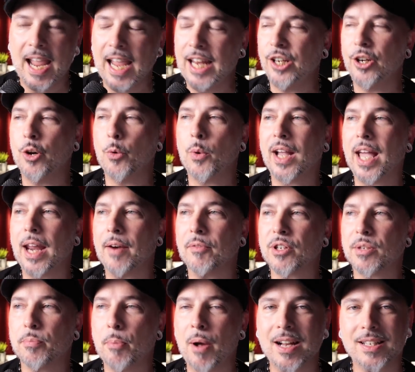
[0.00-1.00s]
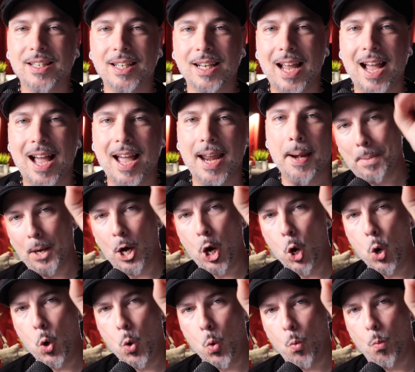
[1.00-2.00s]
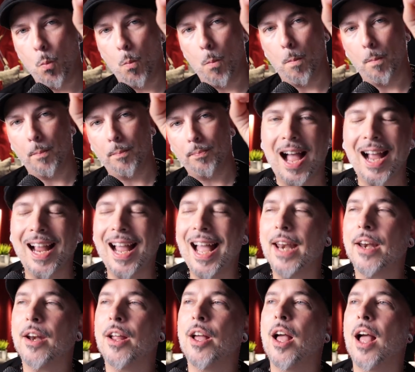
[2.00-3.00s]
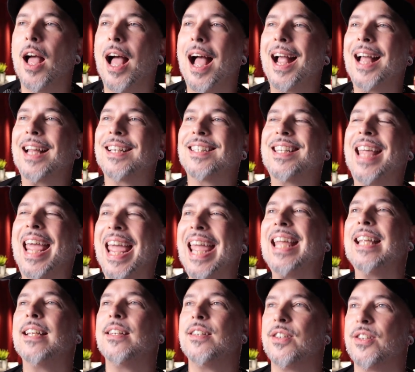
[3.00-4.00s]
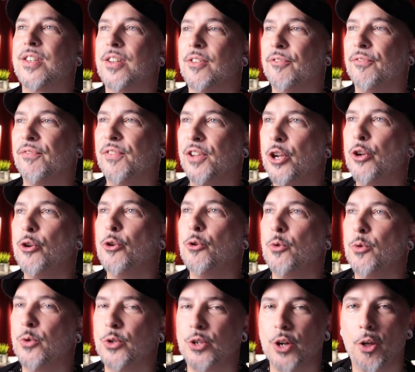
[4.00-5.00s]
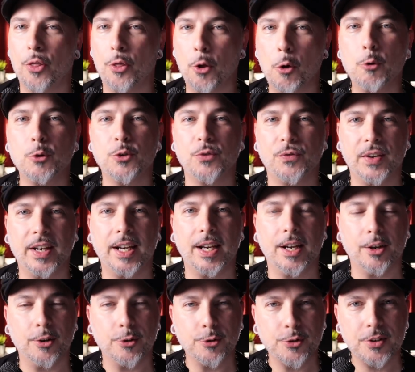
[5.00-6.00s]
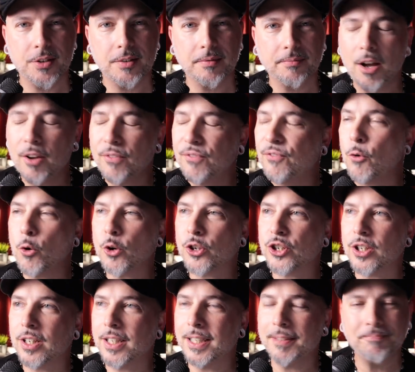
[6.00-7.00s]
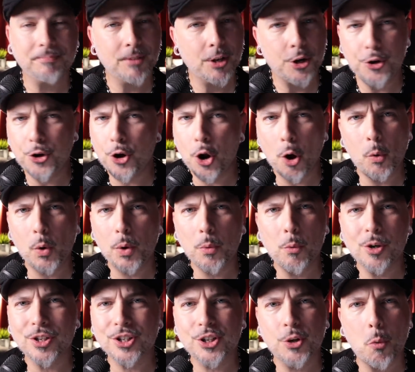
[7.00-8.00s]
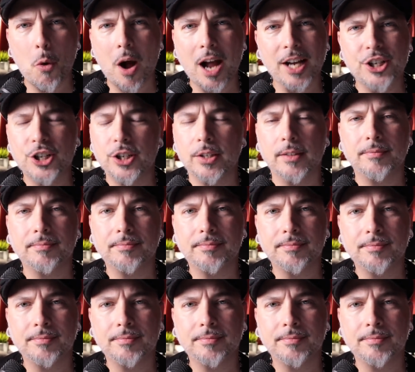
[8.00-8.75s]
And you know what kind of response it got? Boom! I got I got tens of views on those videos. Unfortunately, no one wants to watch it.